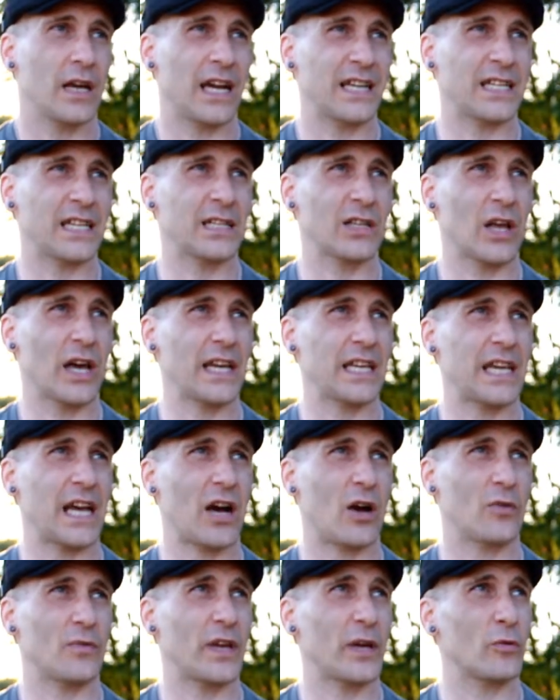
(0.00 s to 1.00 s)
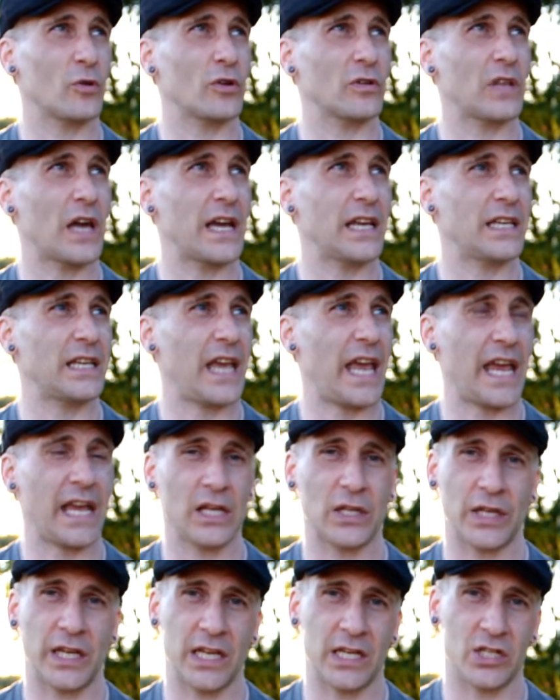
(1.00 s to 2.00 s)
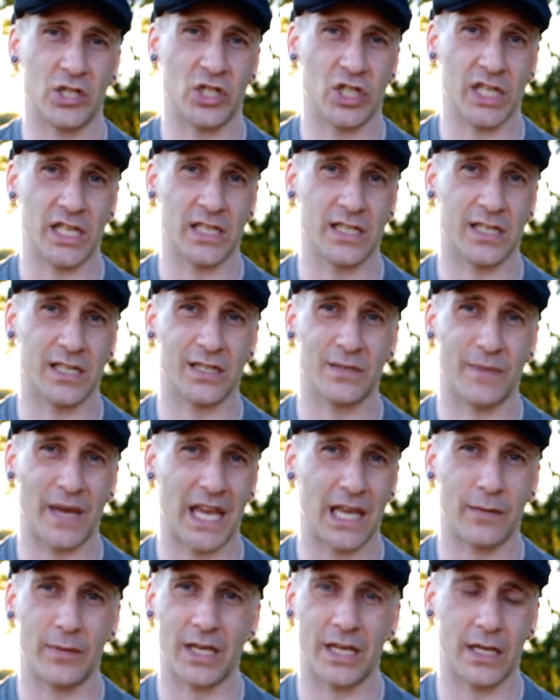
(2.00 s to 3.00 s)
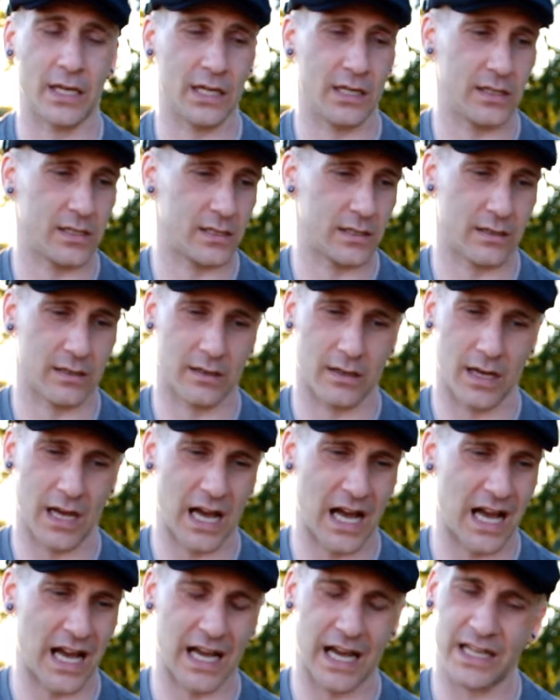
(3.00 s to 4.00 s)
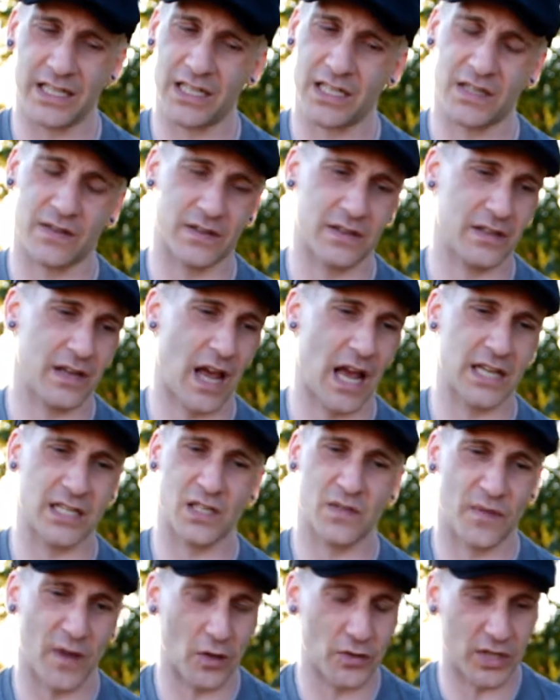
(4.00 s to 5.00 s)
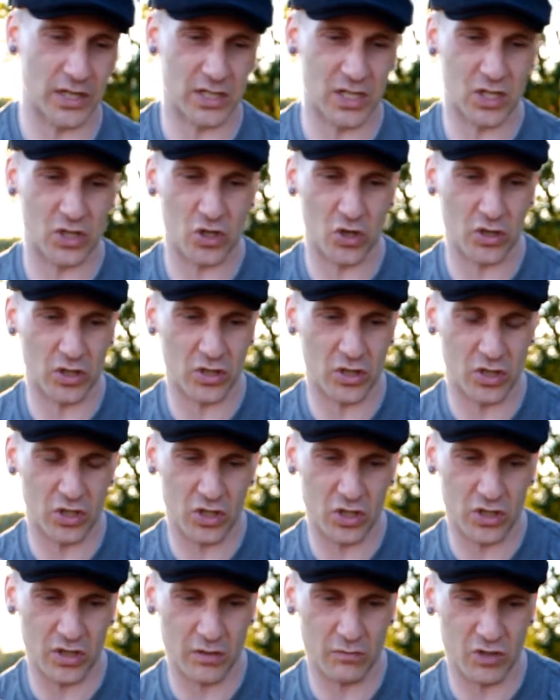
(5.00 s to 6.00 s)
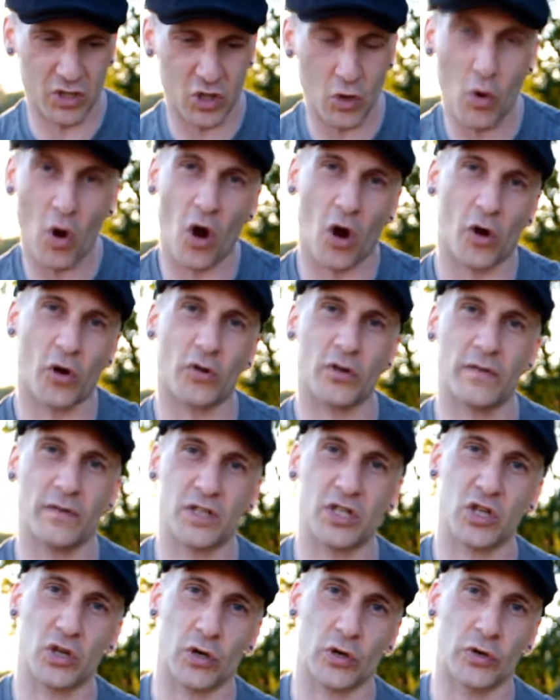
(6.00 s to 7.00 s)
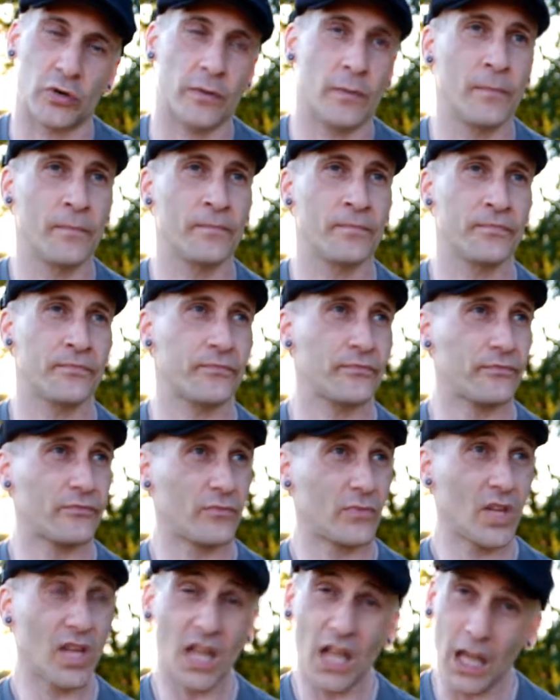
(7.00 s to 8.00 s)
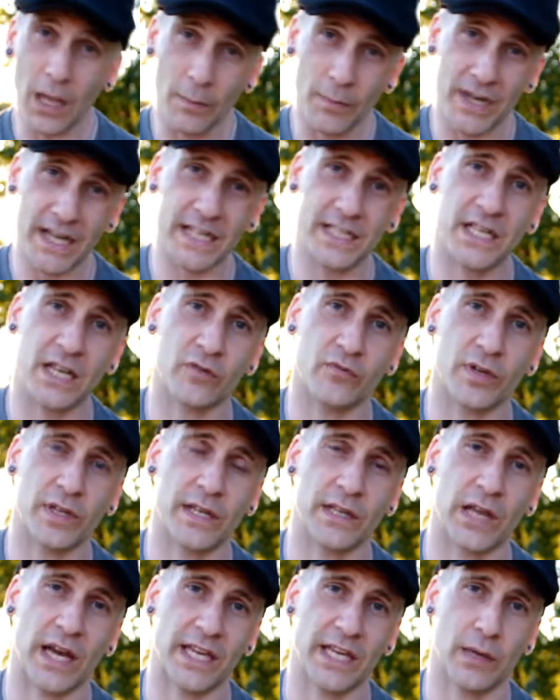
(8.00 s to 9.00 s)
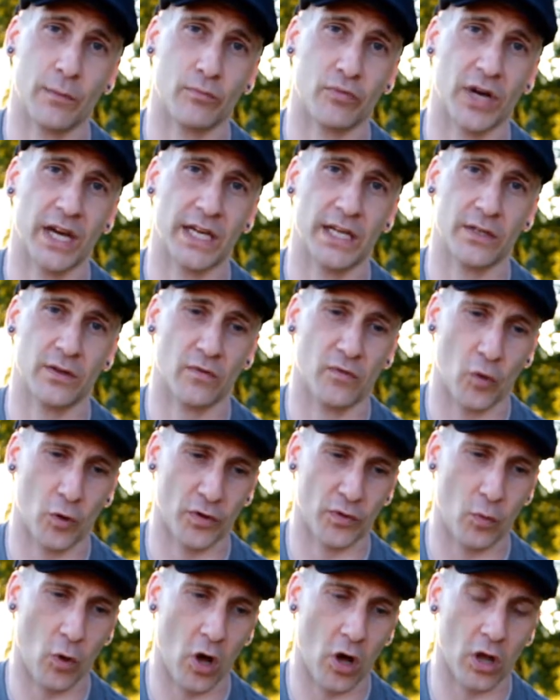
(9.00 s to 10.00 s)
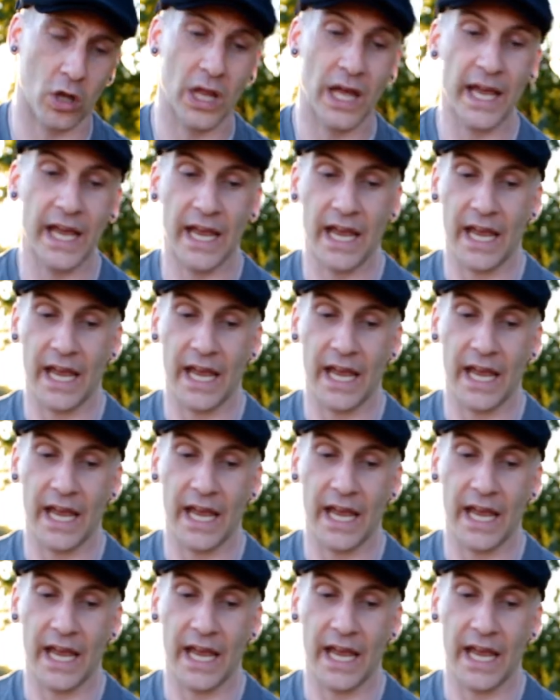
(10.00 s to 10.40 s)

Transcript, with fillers: I didn't like how they were like alien Jesus babies, and I just I just felt it just took it was too hard of a turn. But I did really like him breaking the fourth wall,